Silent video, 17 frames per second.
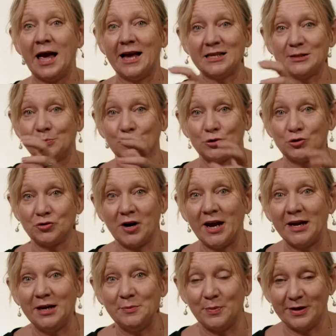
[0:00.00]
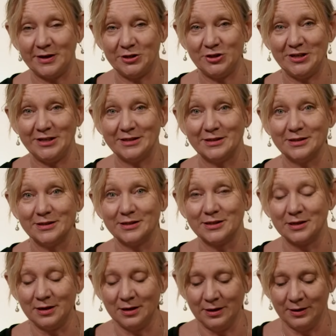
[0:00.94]
as portrayed by
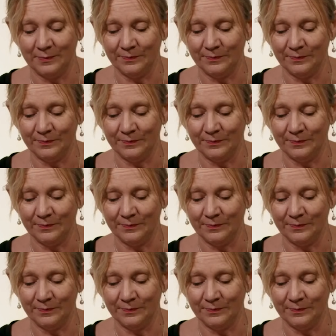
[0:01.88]
Jesus.